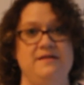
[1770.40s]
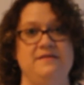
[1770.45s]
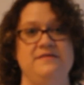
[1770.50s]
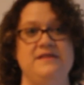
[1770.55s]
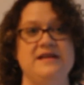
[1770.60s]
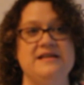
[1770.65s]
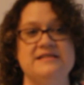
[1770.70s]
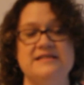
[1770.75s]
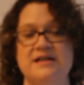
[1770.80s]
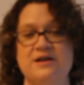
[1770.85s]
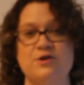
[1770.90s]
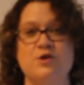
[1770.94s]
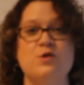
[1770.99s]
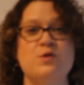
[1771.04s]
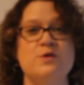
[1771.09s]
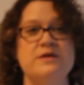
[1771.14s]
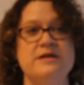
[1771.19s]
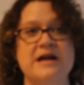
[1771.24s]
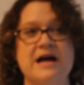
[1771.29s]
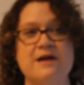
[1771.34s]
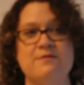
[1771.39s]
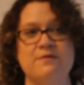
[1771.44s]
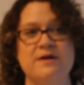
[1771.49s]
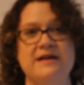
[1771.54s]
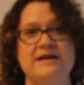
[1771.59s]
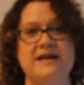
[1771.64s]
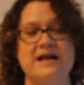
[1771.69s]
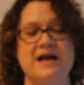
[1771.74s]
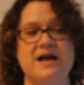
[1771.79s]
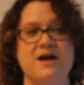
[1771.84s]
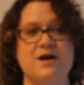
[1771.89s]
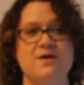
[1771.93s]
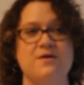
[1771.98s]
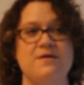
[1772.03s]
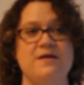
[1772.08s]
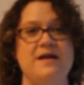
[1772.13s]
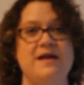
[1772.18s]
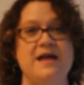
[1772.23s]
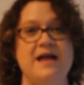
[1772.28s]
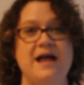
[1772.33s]
Things that are going on right
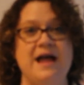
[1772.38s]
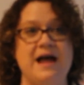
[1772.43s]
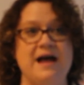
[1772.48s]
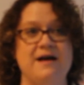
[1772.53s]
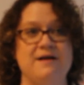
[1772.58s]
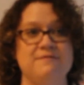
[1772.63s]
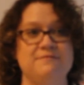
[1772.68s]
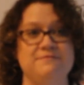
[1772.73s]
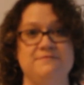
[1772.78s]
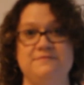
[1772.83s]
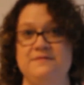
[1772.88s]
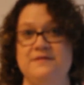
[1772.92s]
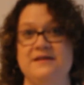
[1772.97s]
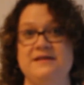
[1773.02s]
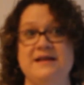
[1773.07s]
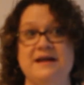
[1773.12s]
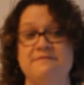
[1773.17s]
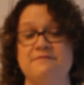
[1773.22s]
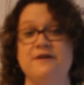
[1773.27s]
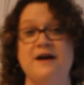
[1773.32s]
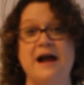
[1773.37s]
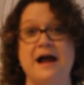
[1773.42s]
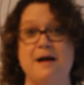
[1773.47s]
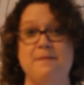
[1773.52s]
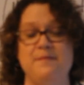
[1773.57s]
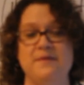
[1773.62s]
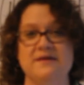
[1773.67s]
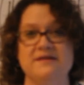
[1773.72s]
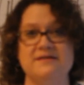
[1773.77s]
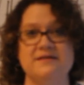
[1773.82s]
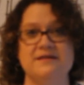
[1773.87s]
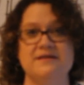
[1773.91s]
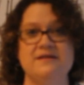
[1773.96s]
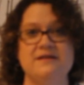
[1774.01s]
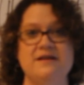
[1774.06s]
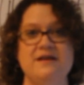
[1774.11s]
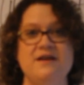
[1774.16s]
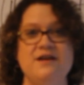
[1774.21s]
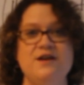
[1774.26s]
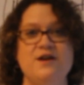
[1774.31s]
now have never happened.
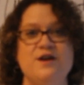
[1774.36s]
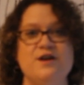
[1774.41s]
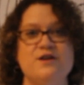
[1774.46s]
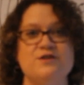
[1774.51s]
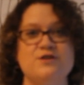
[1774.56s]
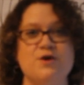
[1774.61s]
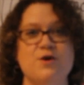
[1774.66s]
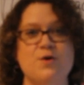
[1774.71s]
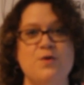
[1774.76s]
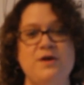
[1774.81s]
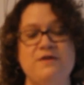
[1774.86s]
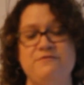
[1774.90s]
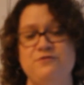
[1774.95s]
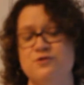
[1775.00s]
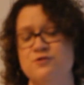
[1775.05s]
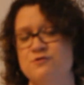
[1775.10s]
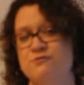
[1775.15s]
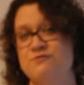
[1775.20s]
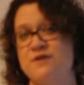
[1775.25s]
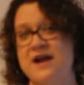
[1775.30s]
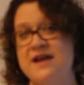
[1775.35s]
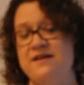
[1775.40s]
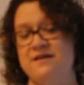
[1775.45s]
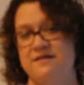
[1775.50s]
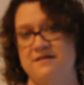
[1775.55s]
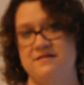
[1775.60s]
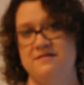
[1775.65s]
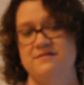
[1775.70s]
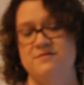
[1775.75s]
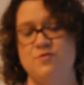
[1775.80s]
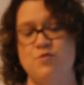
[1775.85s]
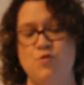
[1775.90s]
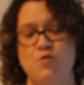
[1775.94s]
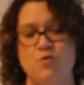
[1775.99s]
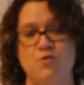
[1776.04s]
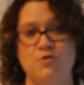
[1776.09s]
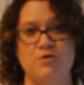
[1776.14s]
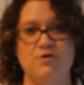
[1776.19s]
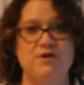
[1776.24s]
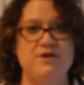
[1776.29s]
So if you're a writer
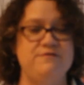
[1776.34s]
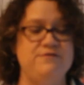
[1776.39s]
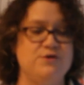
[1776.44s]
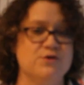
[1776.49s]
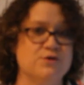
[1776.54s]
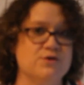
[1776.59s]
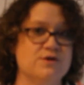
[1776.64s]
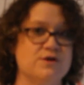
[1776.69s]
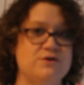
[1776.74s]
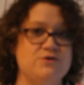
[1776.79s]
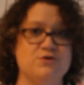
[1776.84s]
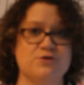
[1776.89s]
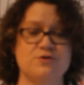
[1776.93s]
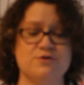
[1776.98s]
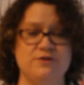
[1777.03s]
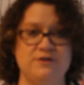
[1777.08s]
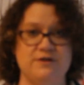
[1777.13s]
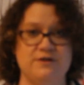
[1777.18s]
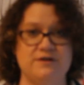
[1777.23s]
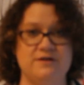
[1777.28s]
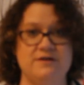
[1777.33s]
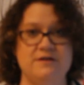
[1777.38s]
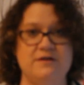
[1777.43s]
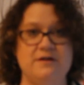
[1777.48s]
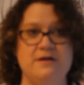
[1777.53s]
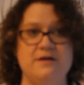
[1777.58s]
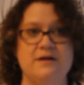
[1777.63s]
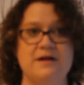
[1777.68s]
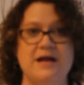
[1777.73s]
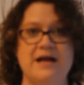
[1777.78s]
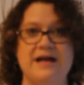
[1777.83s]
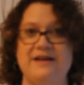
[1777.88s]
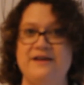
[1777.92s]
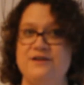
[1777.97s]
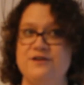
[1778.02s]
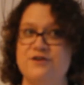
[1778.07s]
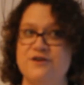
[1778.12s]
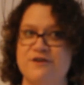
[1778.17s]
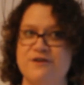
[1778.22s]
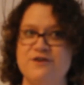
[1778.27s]
or if you're a journaler, I'd
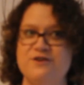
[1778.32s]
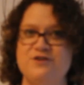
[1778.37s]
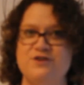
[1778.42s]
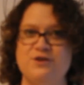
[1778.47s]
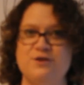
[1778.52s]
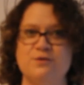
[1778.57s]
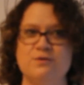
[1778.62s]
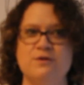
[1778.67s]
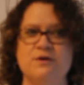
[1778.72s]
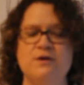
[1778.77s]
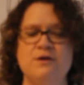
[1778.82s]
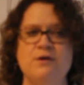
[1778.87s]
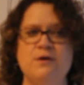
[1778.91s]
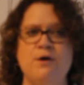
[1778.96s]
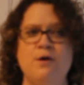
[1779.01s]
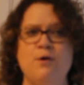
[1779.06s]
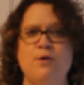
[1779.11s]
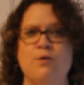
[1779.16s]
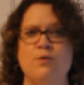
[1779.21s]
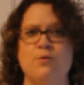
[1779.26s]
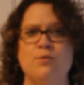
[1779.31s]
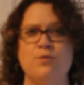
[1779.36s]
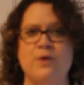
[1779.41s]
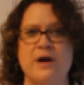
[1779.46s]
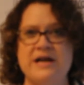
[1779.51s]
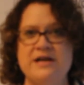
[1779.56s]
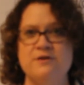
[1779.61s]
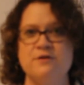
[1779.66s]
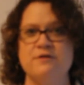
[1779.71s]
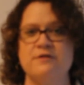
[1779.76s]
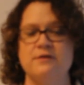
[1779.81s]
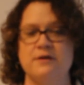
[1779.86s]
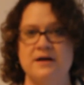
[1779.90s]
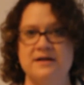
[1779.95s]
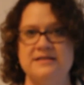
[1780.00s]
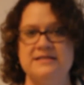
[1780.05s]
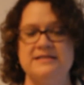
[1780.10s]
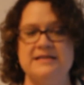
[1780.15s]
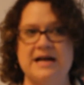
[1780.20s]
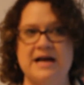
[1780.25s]
encourage you, write your
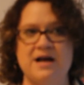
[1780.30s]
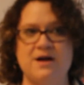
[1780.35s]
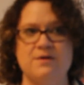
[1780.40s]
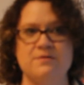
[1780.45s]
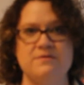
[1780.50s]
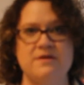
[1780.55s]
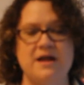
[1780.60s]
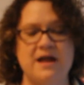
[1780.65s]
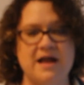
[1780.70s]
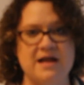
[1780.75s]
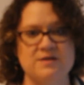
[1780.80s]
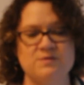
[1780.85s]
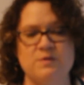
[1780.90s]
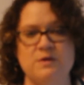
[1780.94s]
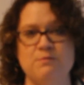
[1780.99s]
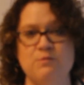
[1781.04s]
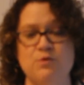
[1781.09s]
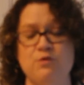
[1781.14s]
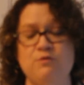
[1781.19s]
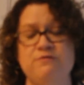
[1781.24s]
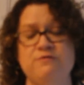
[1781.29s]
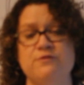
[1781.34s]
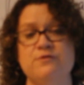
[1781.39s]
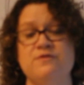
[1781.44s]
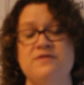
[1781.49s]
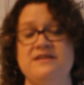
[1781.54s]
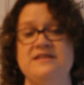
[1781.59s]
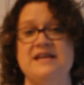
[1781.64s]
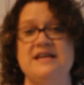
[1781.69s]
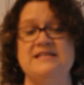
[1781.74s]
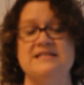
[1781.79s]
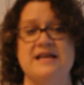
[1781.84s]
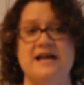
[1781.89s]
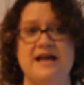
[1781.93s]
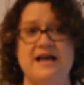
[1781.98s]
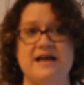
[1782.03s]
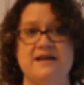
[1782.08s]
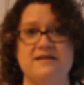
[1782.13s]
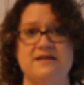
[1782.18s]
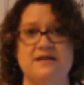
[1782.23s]
thoughts down as we move through the days
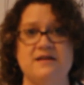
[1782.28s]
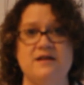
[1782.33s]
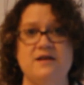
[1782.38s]
ahead.